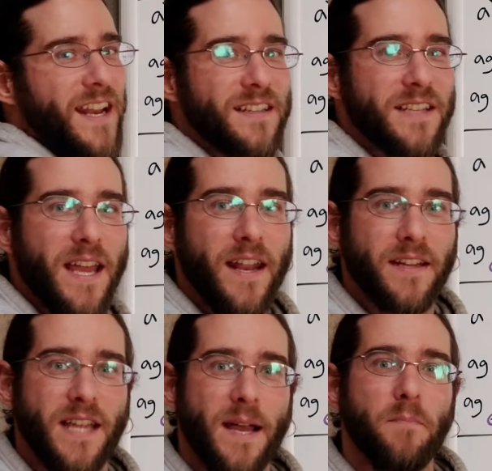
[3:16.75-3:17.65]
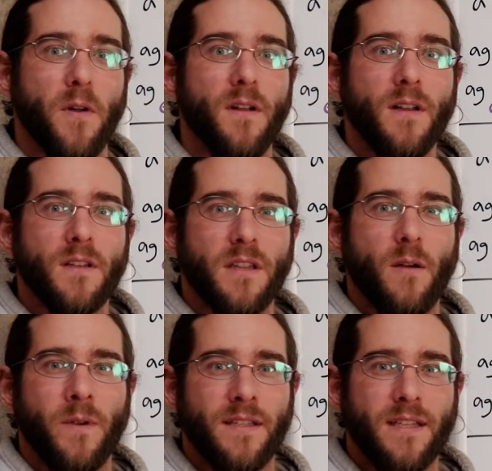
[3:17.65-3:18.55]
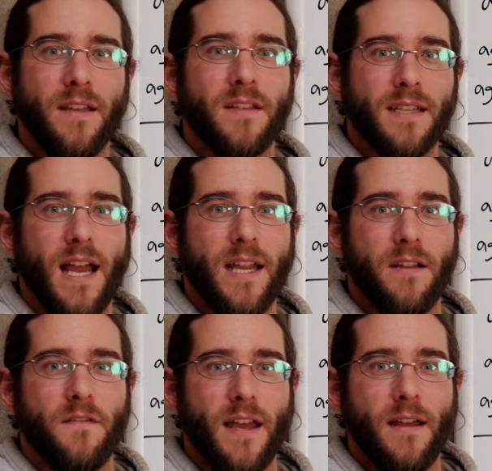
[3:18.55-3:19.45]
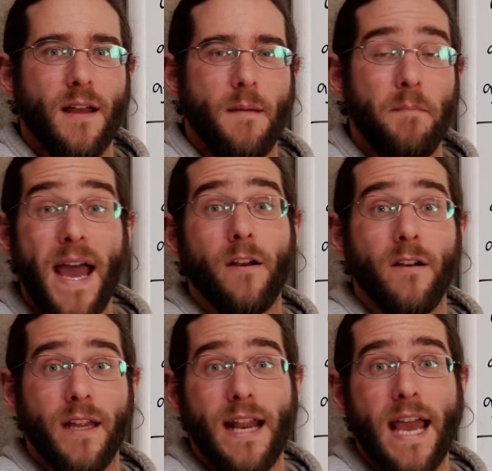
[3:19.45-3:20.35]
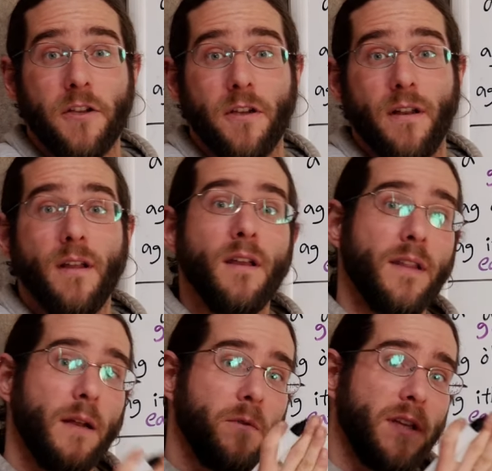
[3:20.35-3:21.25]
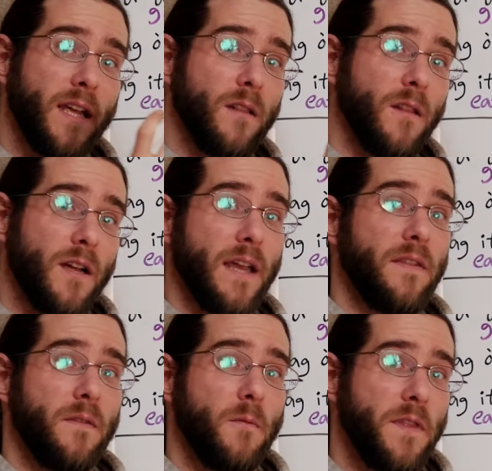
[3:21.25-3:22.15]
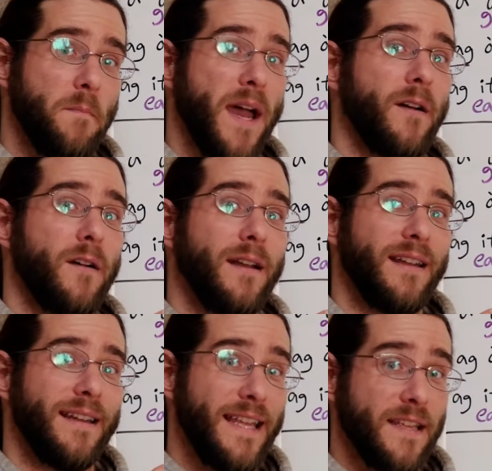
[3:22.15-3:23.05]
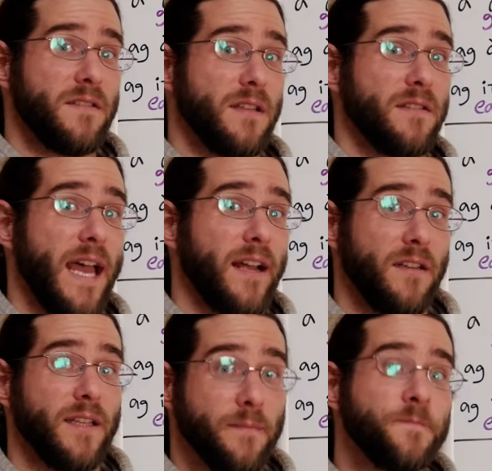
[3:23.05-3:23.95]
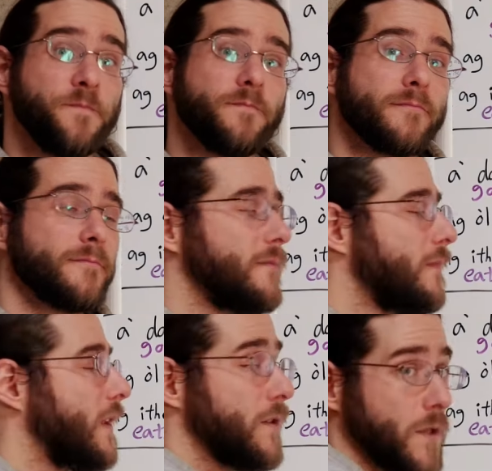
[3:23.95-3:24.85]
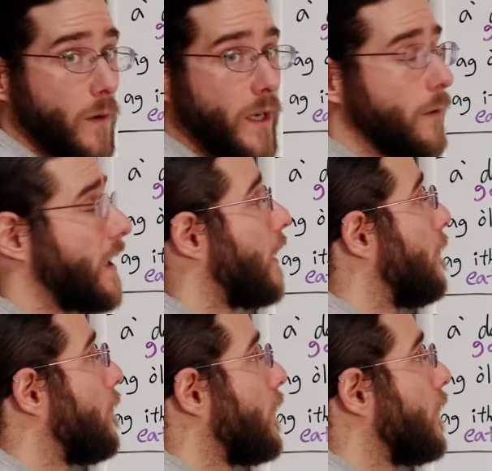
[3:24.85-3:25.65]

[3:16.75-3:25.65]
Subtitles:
an example so that we see this kind of pattern in action. Then we'll take a look at what the pattern is exactly. So here we go.